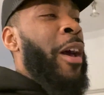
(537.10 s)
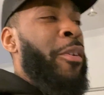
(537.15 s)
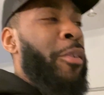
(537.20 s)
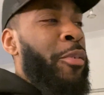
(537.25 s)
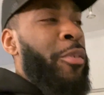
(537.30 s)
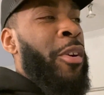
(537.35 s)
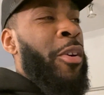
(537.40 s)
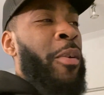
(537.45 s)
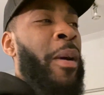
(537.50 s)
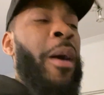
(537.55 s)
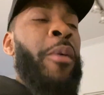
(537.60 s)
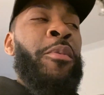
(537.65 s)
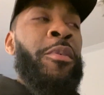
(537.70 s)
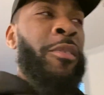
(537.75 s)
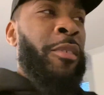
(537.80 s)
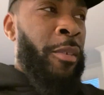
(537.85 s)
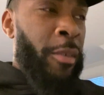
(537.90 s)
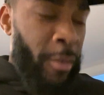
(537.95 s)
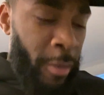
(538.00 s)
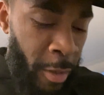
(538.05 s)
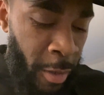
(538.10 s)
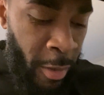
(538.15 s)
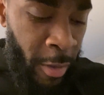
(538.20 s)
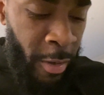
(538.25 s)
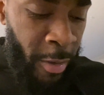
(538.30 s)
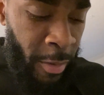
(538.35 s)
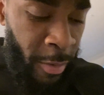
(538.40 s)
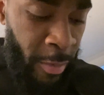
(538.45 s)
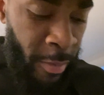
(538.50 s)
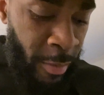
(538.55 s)
don't know,
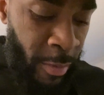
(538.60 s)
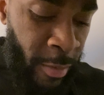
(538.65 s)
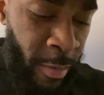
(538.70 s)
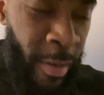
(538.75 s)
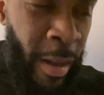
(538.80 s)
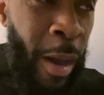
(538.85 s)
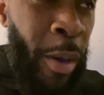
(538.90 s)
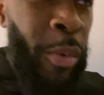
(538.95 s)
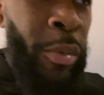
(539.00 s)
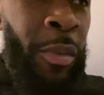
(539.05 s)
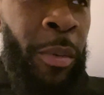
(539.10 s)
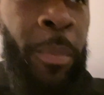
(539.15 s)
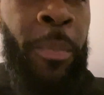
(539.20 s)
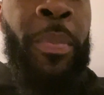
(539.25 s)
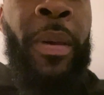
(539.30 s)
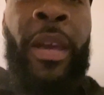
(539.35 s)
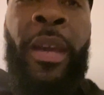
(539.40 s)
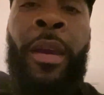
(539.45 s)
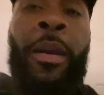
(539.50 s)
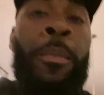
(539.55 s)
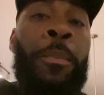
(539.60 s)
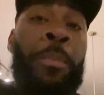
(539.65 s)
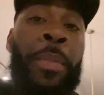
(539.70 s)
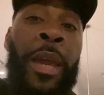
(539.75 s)
I was a big